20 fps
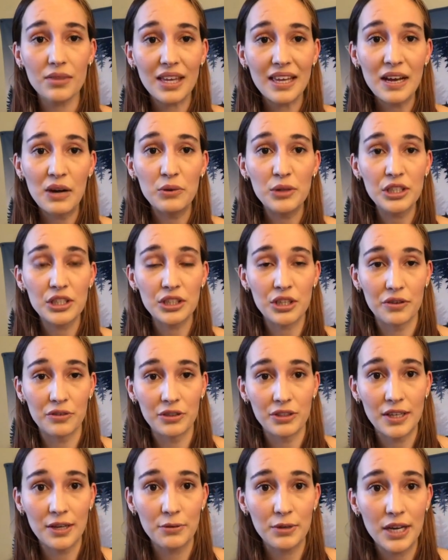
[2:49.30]
how we
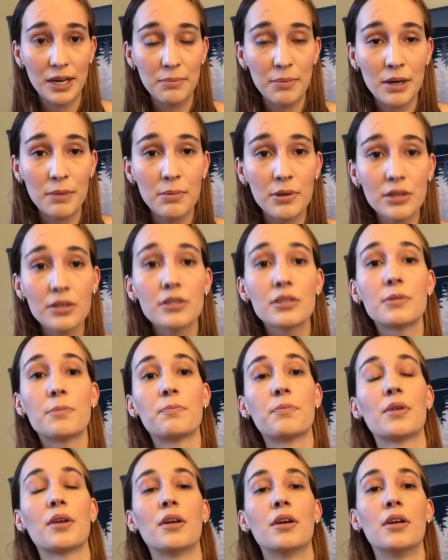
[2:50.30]
discovered that we had bedbugs.
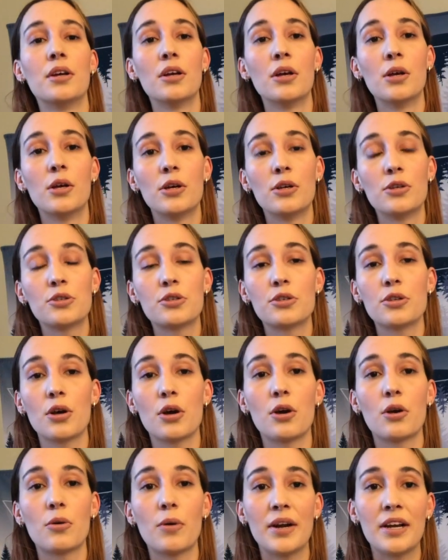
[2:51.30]

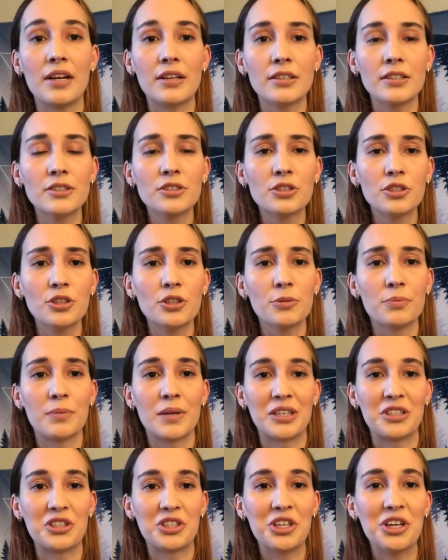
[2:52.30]
So, and I'll insert a
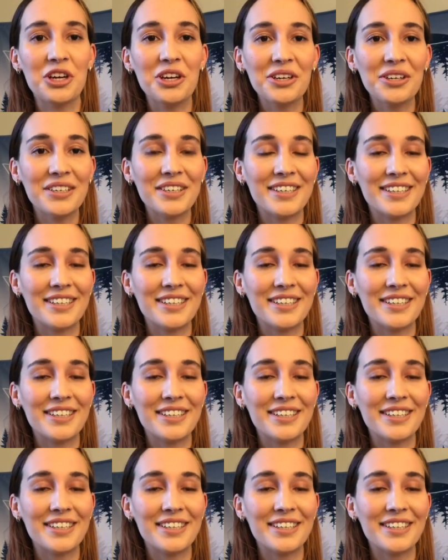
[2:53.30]
picture.